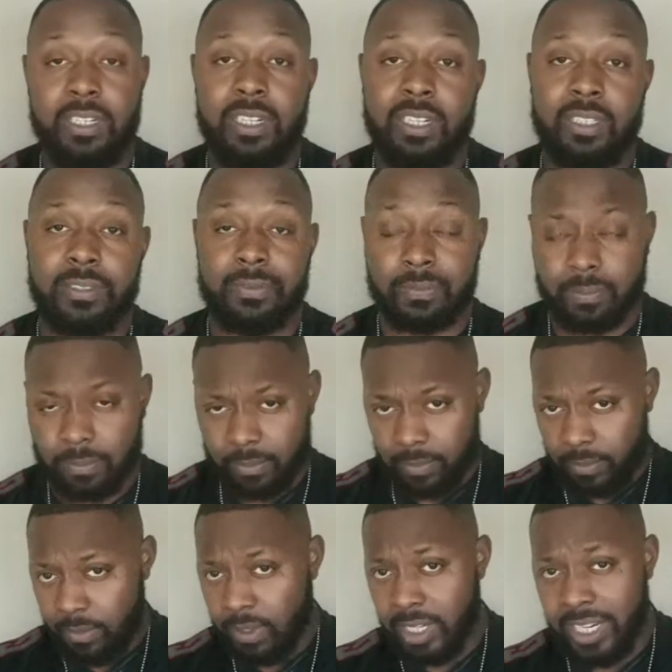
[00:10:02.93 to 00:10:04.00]
Cook
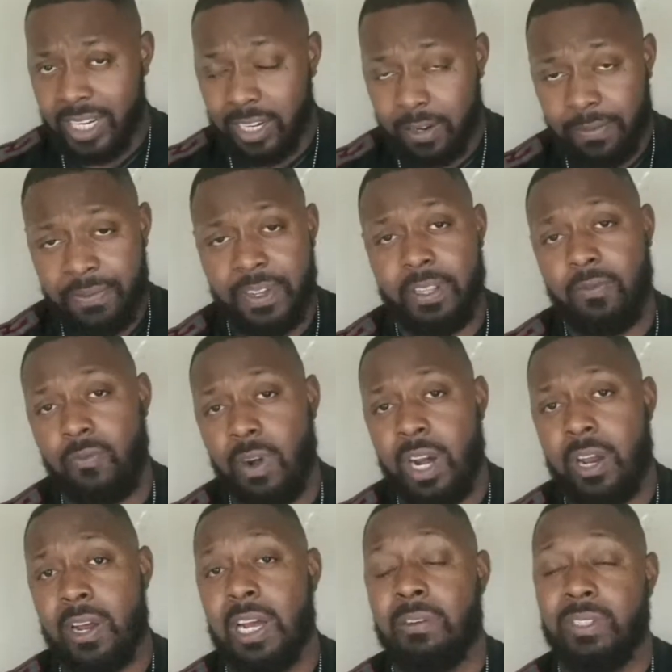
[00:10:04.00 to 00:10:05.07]
in the 5th
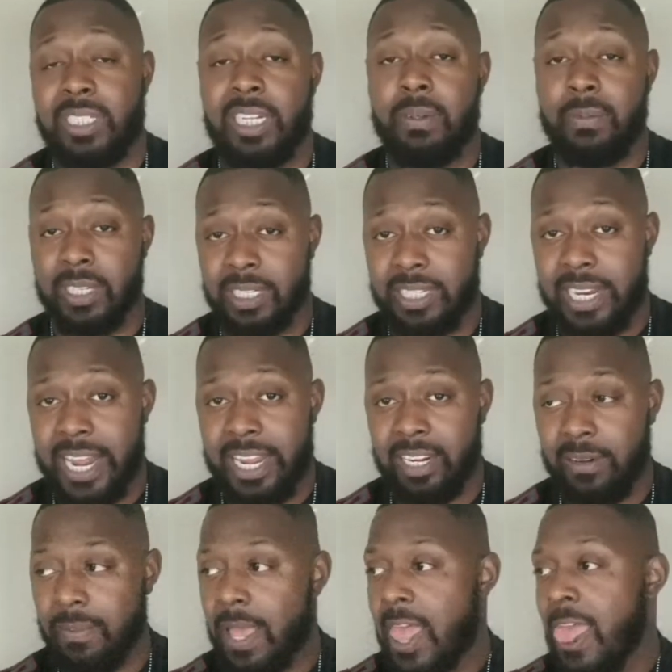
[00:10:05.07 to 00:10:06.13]
round. I was able to snag
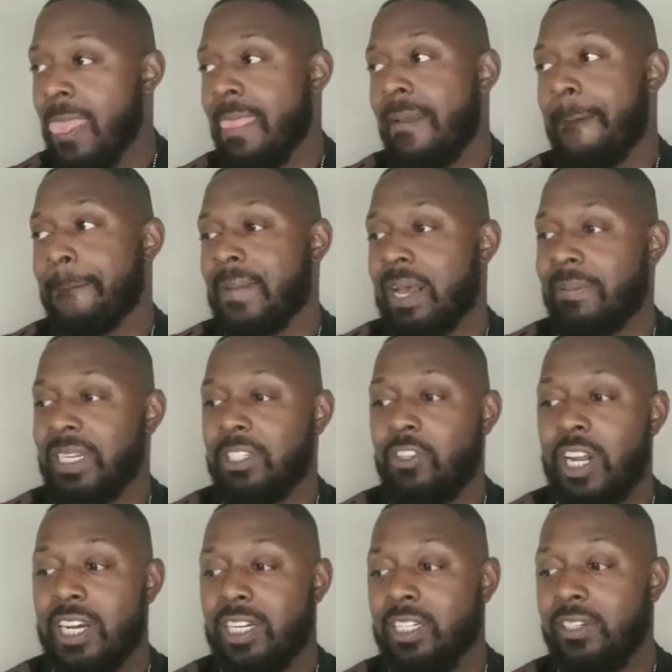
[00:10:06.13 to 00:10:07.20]
him. Now my
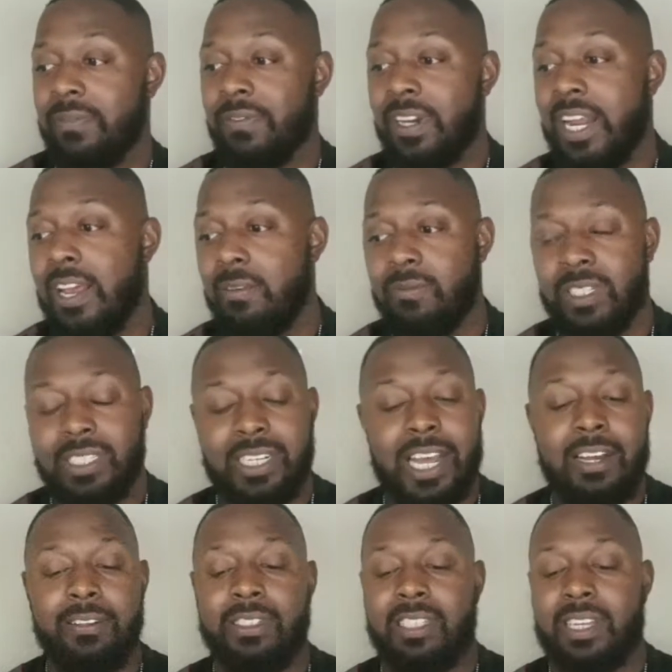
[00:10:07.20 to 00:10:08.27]
strategy for that was,
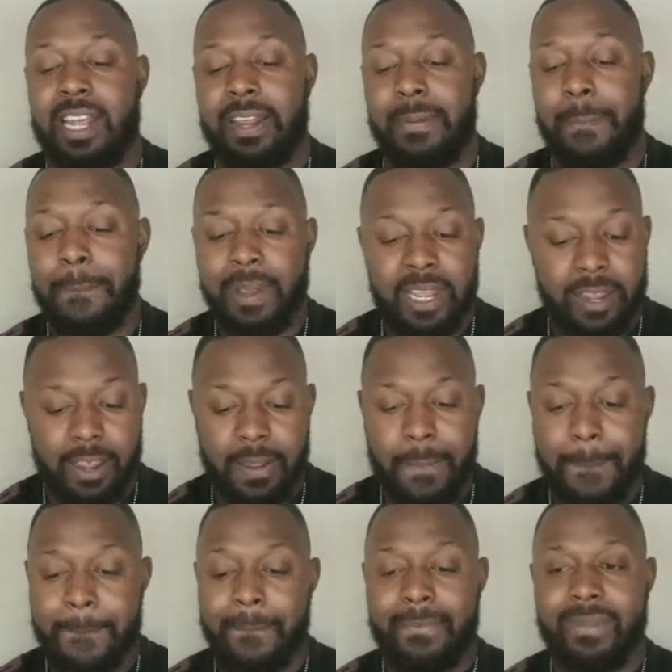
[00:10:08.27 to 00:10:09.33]
I was like, man,
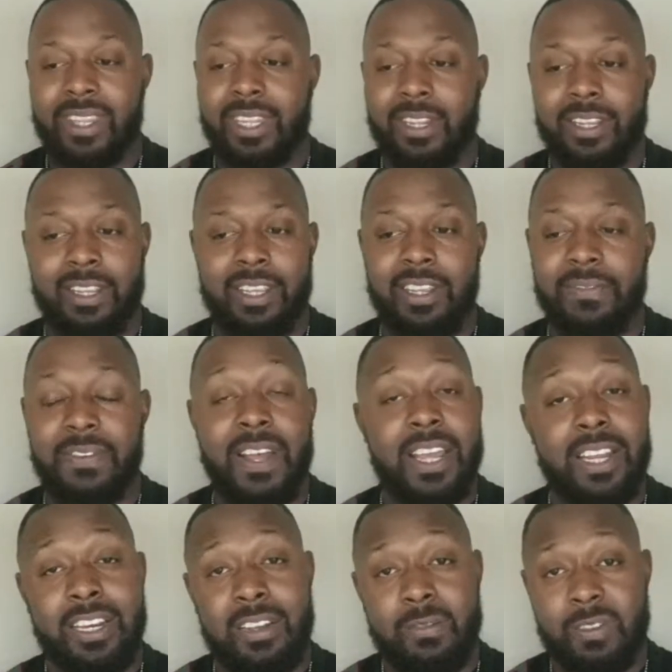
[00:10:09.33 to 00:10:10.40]
if I
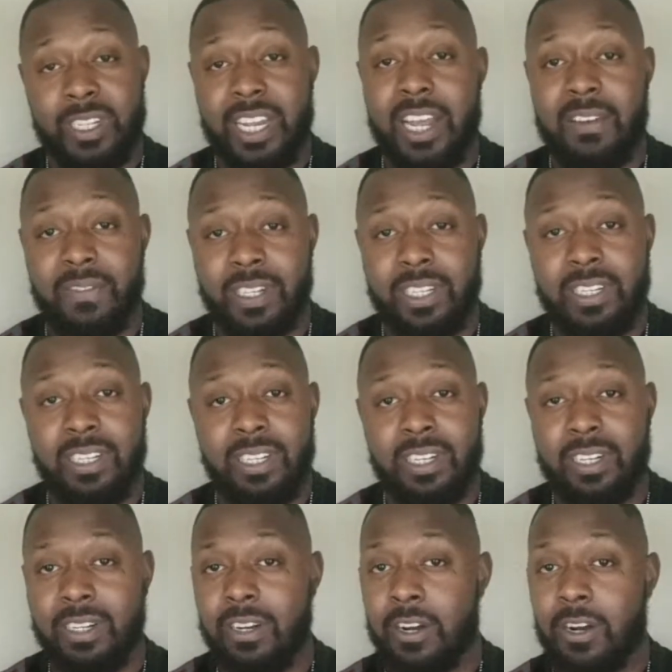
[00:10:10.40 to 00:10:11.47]
end up with Dalvin
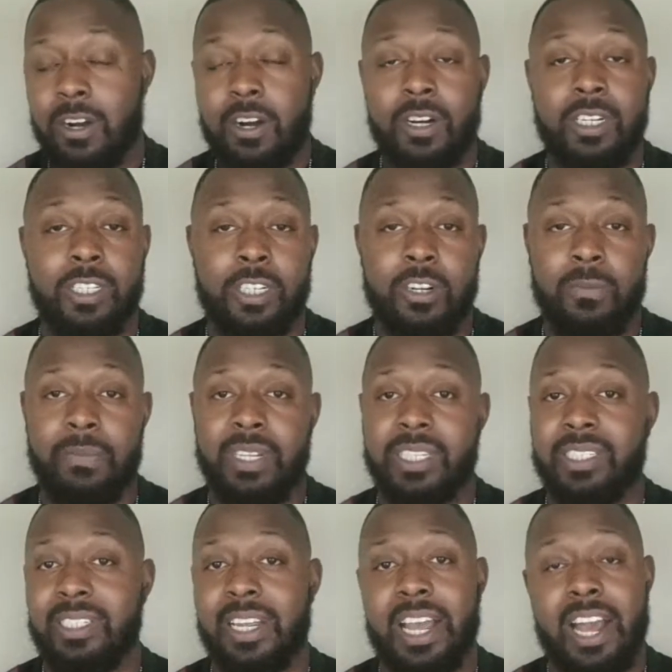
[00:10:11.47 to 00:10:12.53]
Cook or Joe
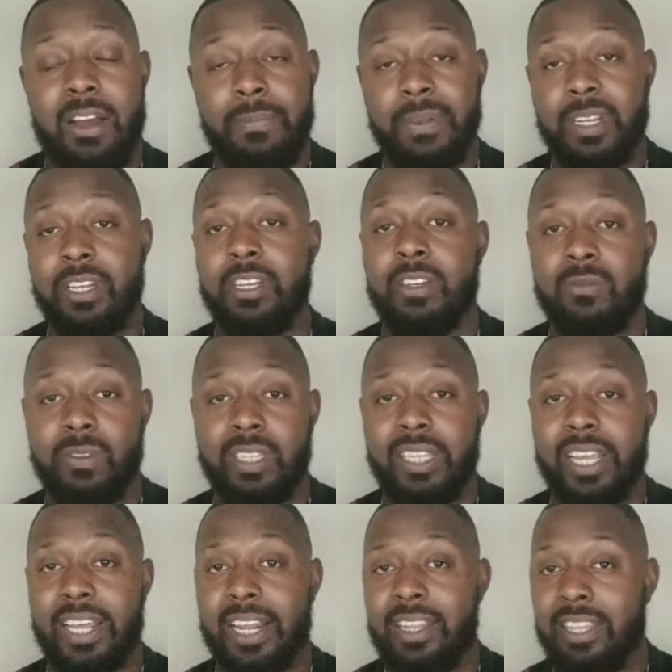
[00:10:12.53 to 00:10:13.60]
Mixon, I'll be good with
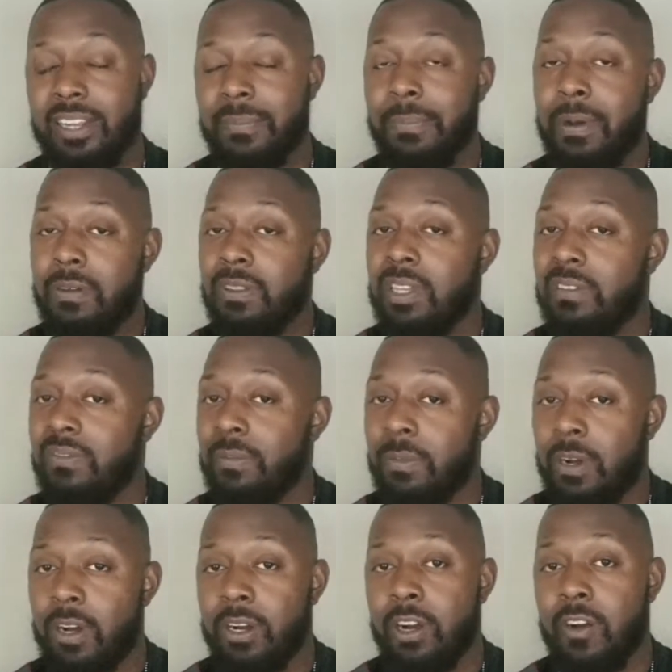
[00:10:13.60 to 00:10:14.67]
that. I think both of
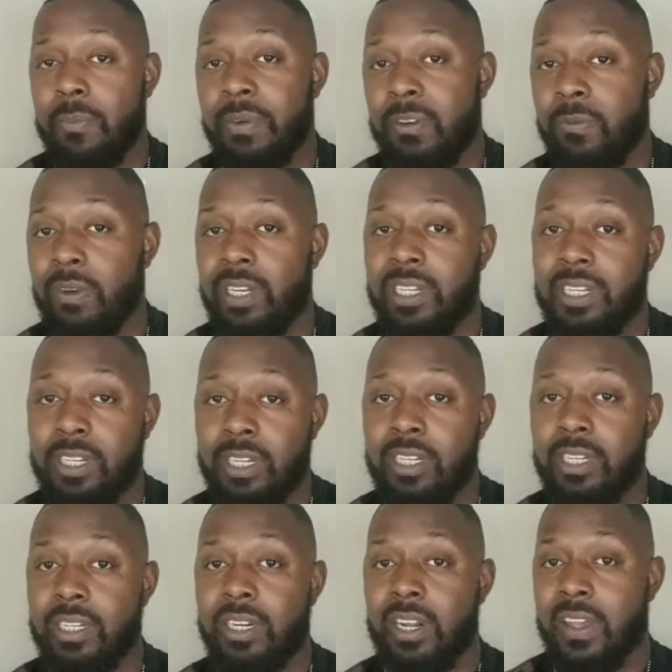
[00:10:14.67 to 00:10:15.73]
them are going to be really
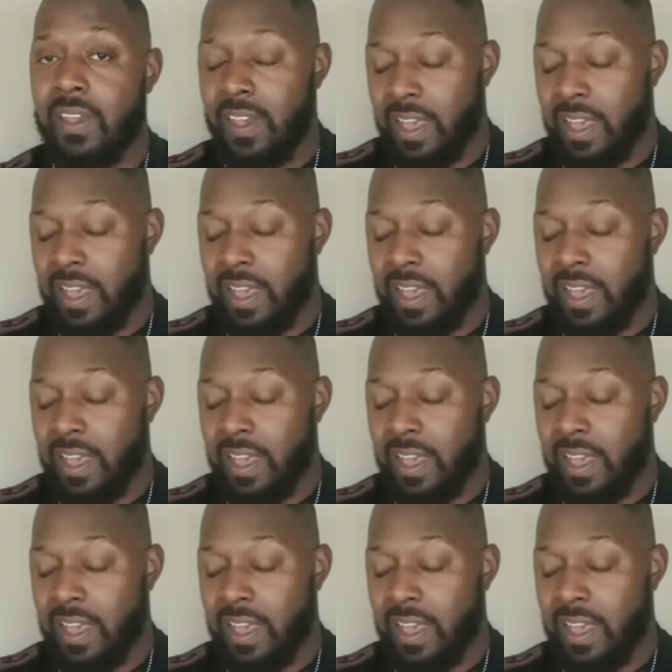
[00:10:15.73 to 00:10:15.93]
good.